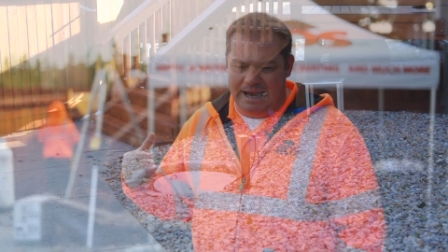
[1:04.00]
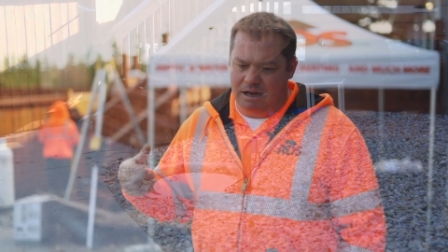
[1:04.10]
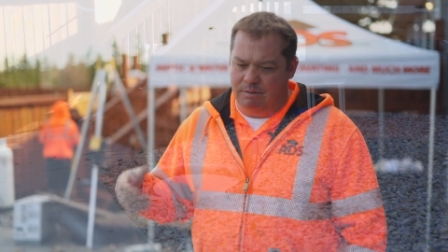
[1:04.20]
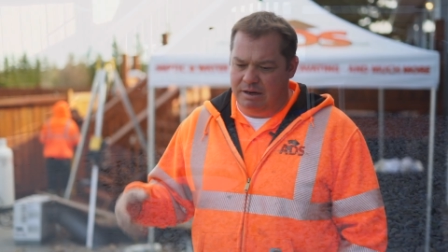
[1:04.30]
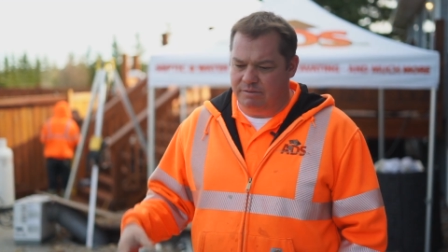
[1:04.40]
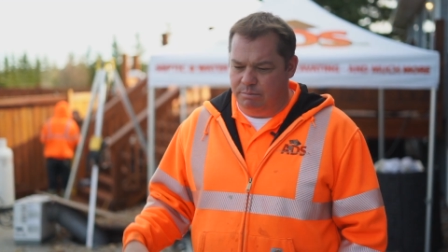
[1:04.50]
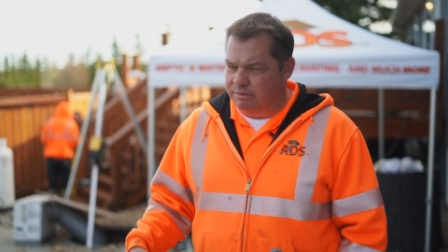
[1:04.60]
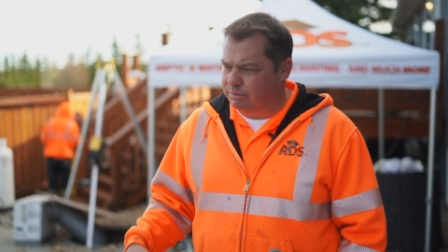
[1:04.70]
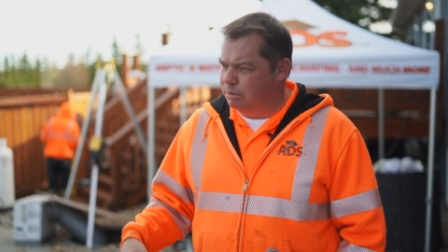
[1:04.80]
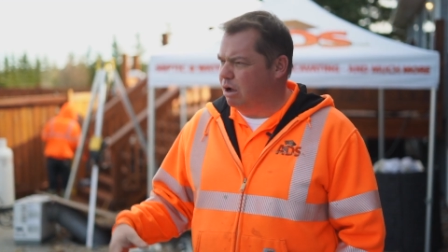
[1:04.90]
deck, we'd have to
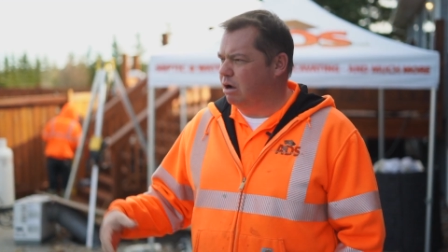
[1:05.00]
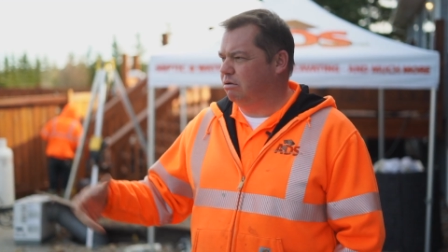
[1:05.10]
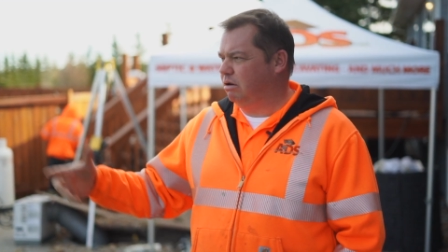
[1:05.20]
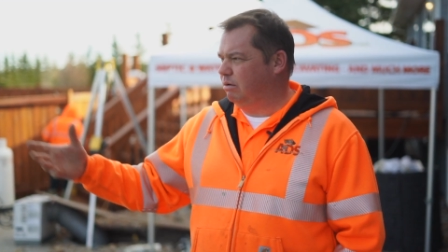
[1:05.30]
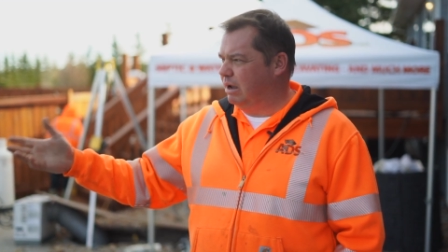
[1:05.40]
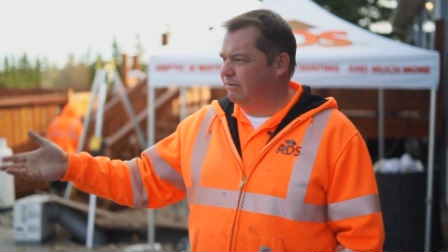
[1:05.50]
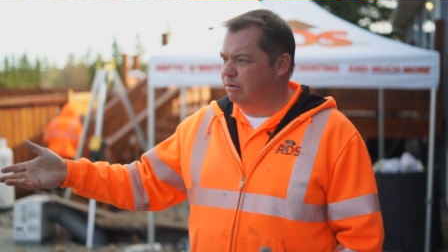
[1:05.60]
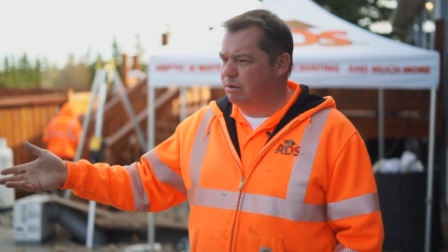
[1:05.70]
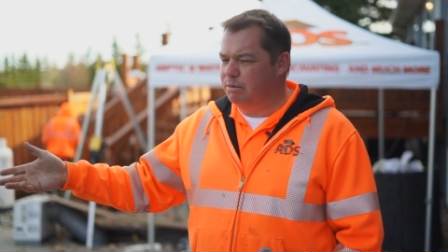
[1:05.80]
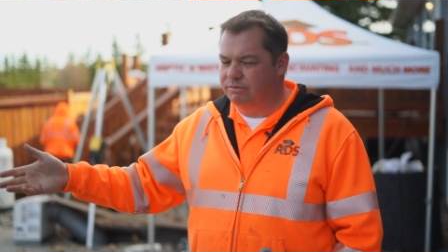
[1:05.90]
move some concrete, we have
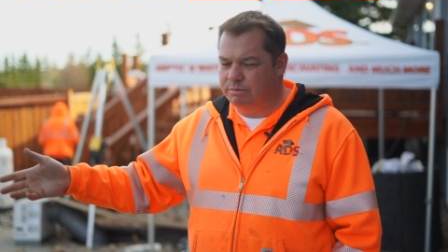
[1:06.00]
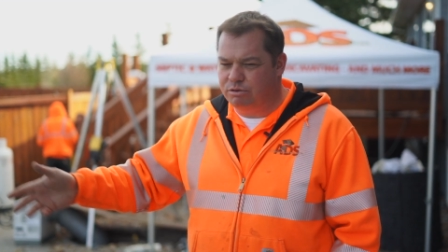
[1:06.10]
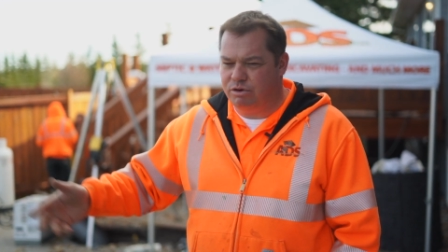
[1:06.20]
to remove some